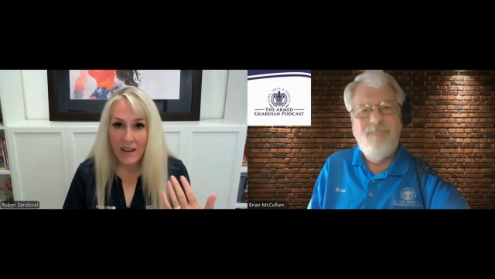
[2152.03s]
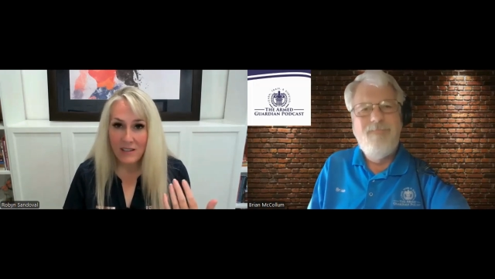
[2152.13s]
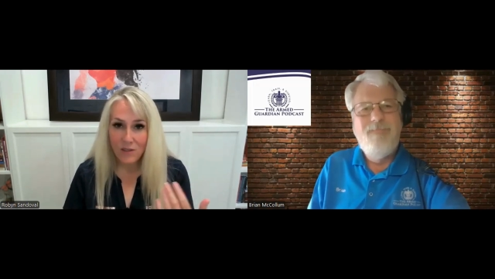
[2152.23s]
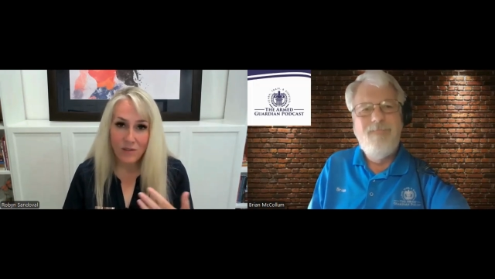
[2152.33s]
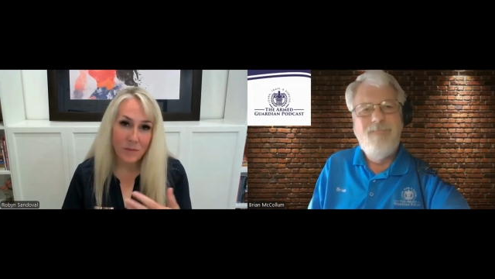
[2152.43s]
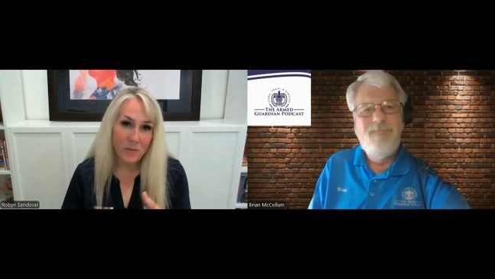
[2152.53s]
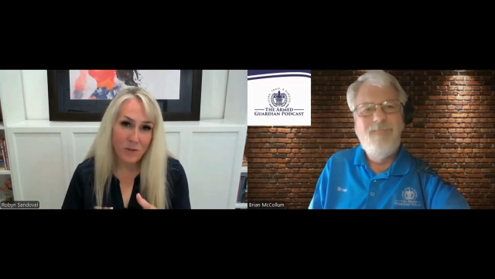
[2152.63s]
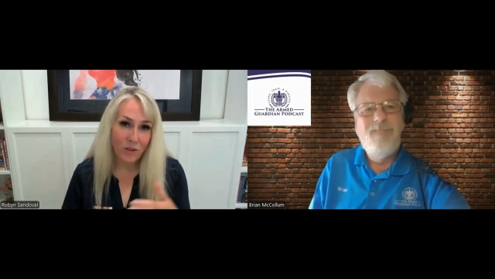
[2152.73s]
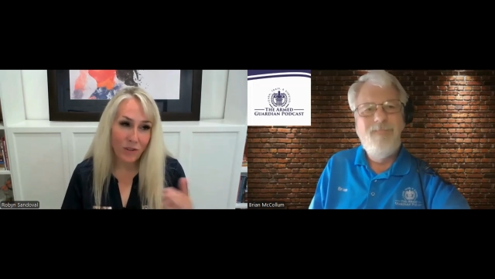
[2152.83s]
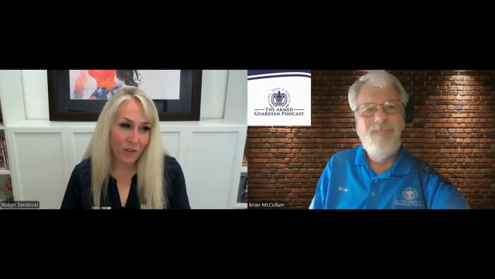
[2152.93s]
Speaker 1: and so sometimes
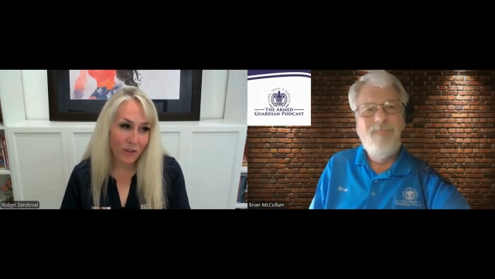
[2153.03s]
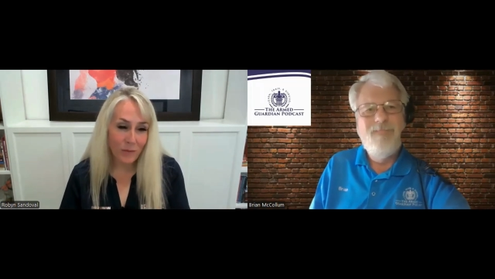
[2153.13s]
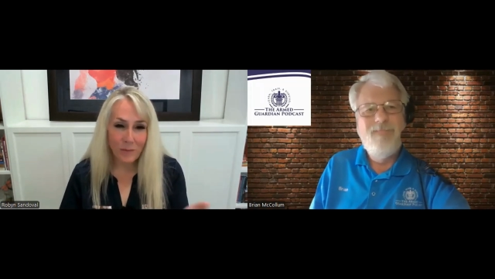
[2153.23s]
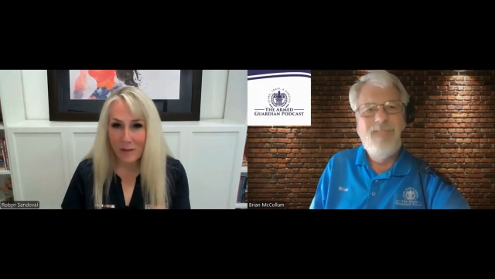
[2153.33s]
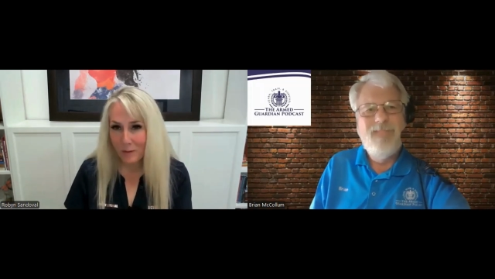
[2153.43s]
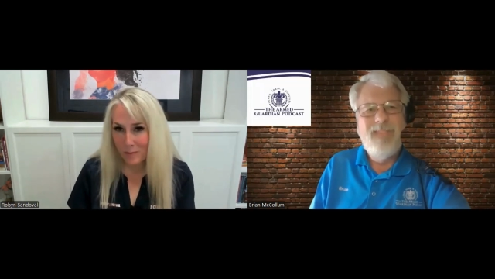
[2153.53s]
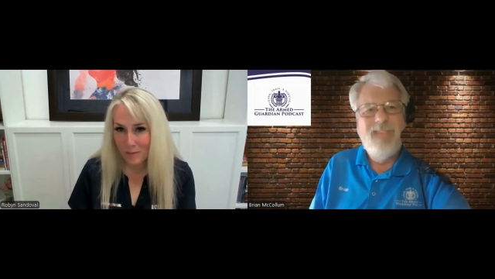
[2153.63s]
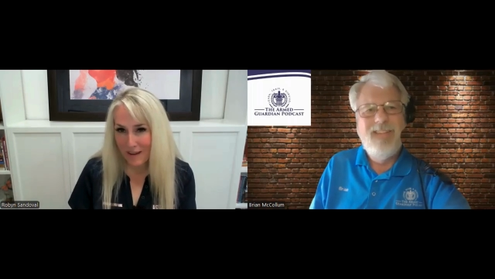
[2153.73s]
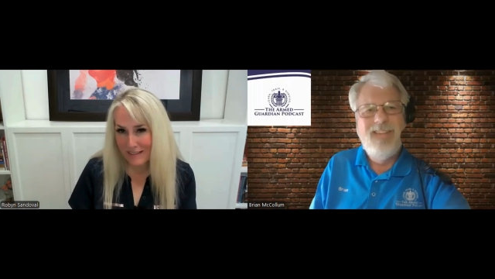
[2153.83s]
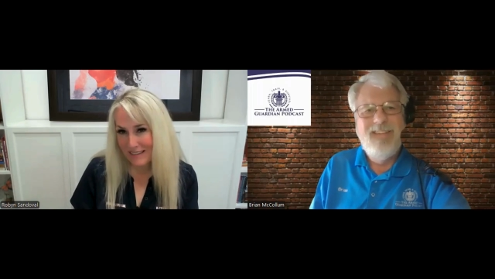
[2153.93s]
you can learn from other
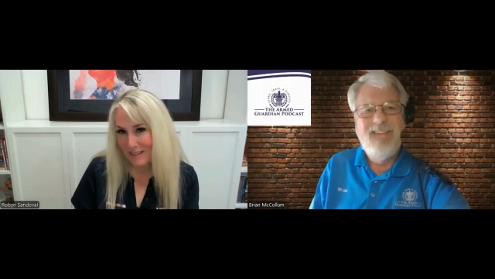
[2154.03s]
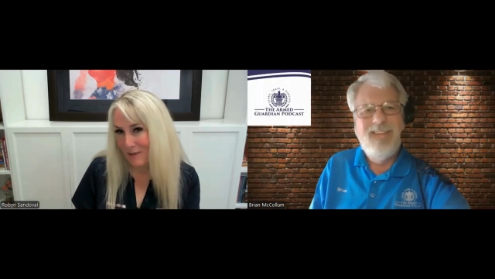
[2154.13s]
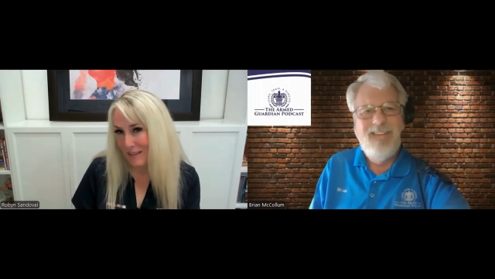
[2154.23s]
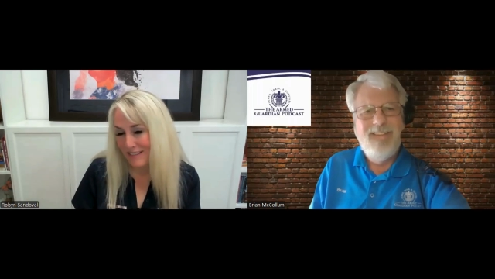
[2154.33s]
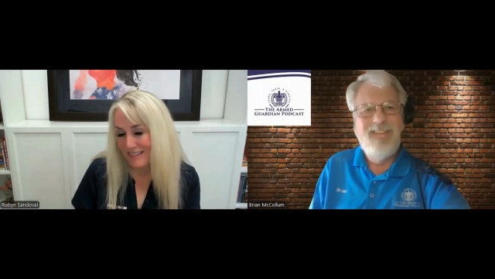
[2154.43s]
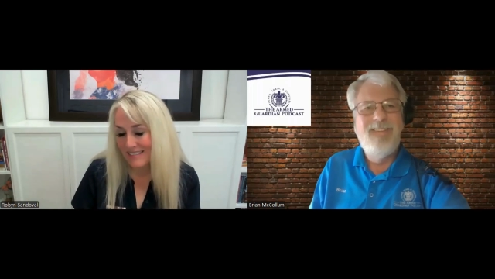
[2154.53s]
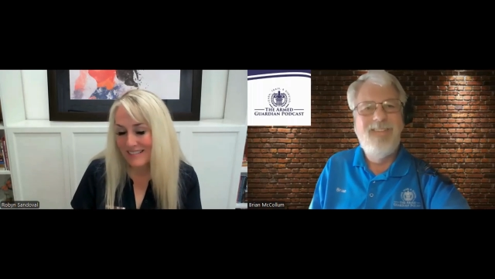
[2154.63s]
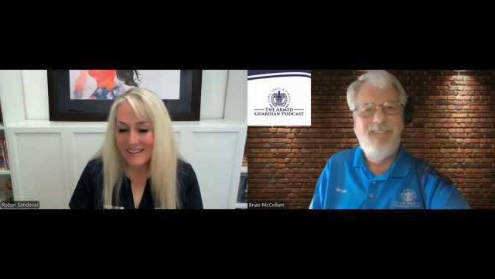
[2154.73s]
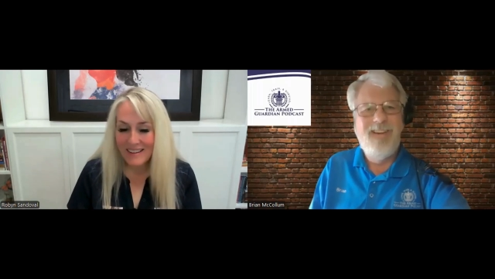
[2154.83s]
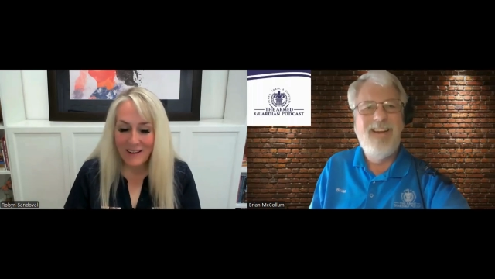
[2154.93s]
people asking questions.
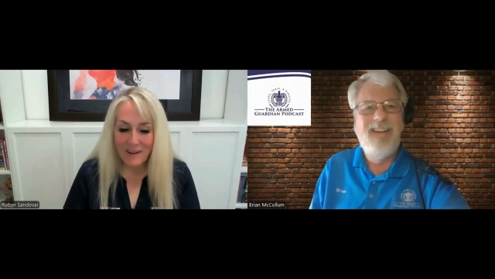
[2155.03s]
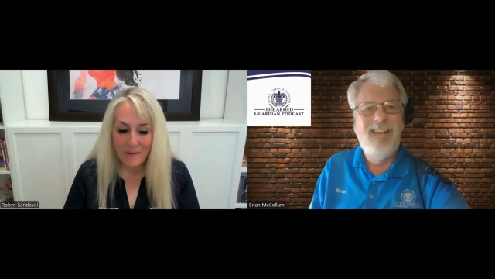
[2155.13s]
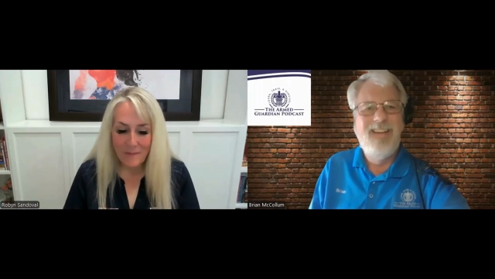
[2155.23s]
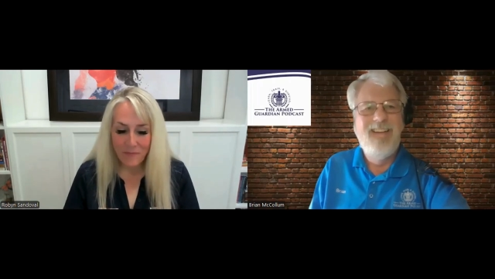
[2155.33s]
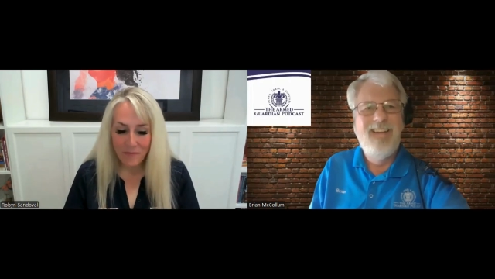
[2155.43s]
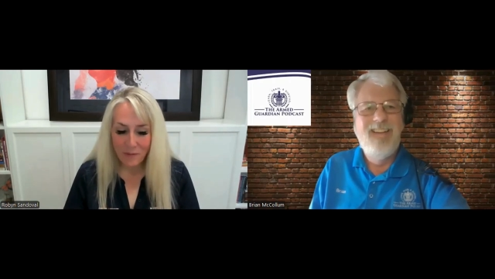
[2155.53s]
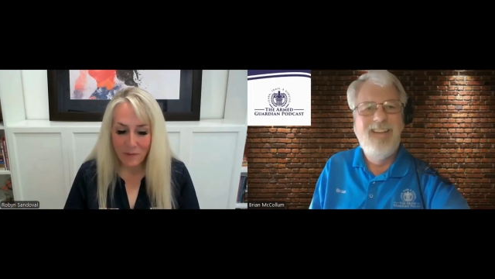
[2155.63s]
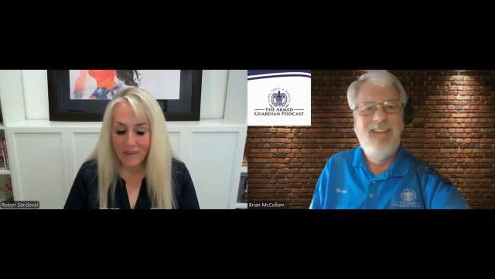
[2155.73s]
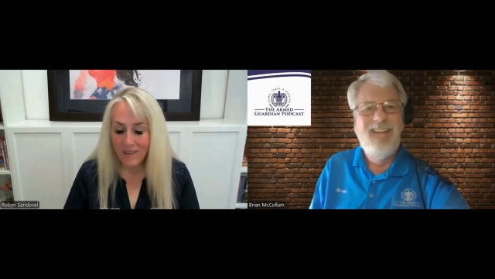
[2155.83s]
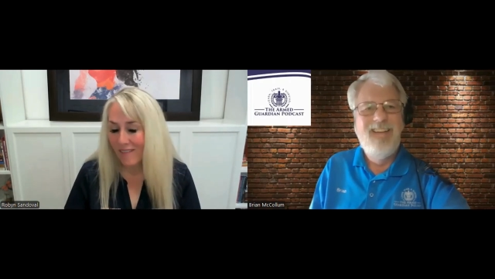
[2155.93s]
Right. Um,
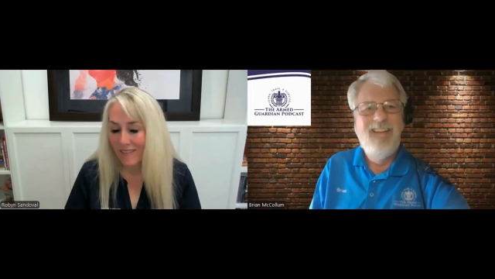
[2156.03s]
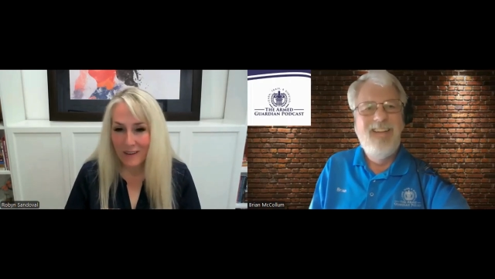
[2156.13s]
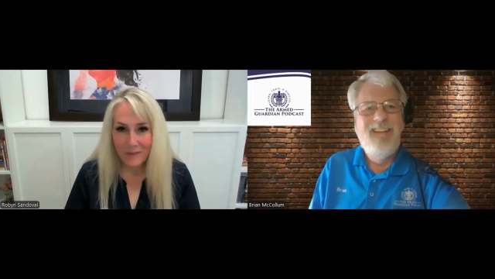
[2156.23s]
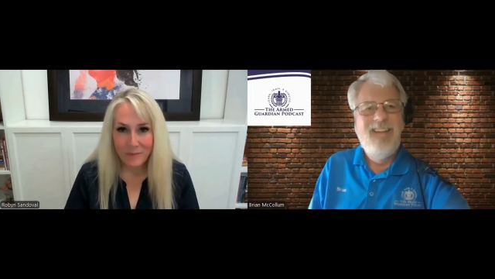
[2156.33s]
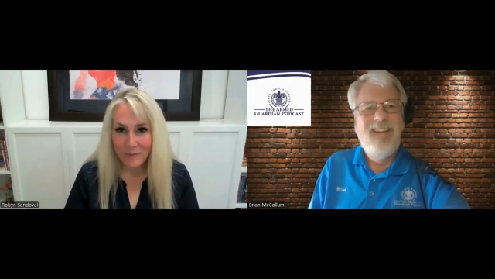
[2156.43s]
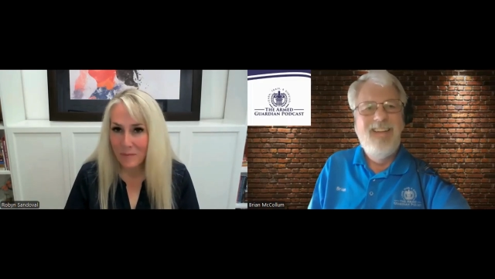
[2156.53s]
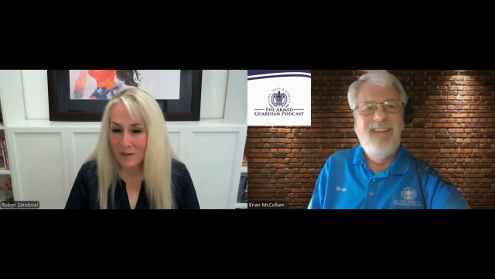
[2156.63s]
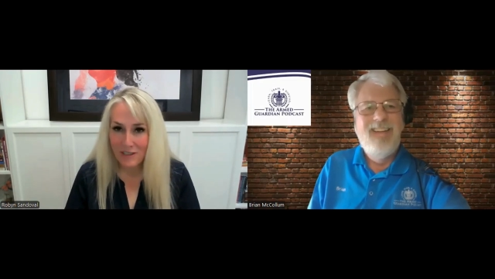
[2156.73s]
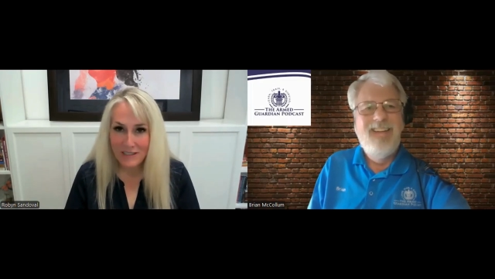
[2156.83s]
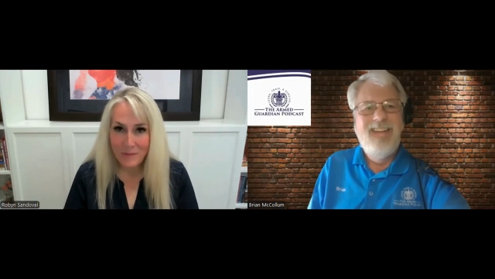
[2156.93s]
we don't have any
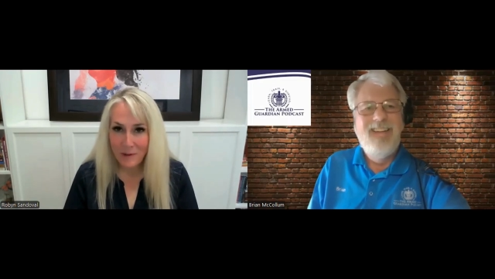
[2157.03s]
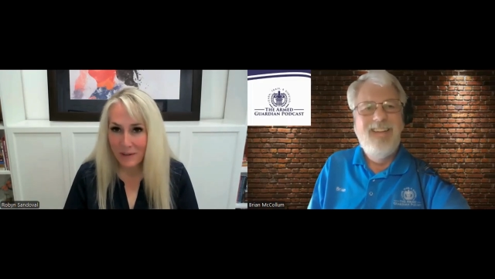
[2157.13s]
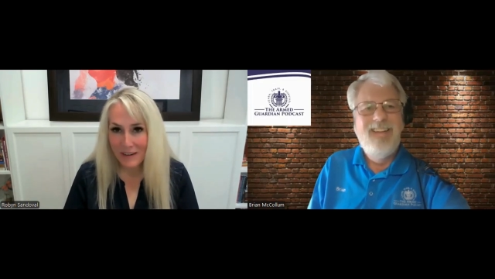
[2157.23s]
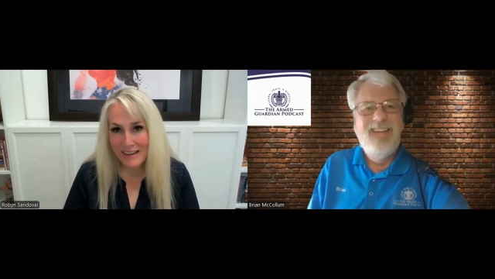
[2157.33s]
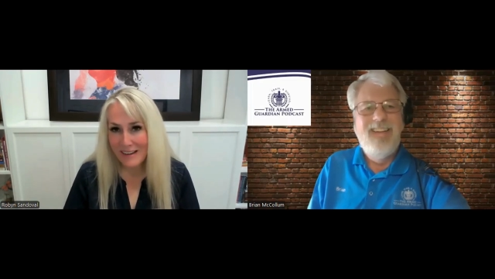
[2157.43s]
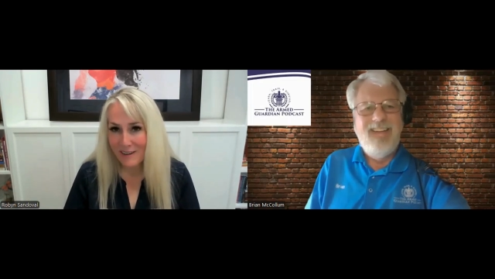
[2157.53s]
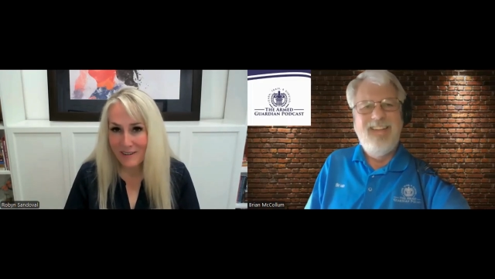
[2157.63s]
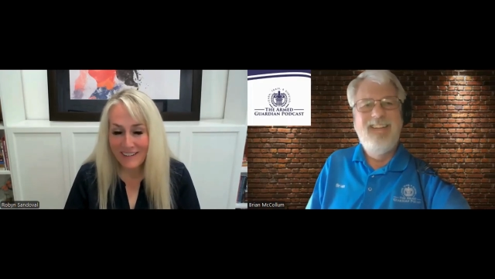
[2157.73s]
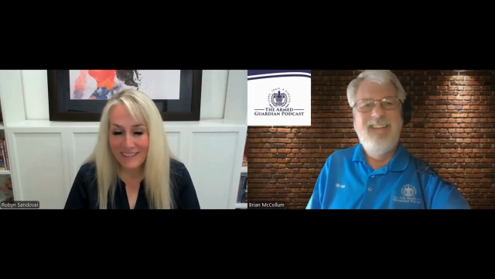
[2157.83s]
machismo or ego,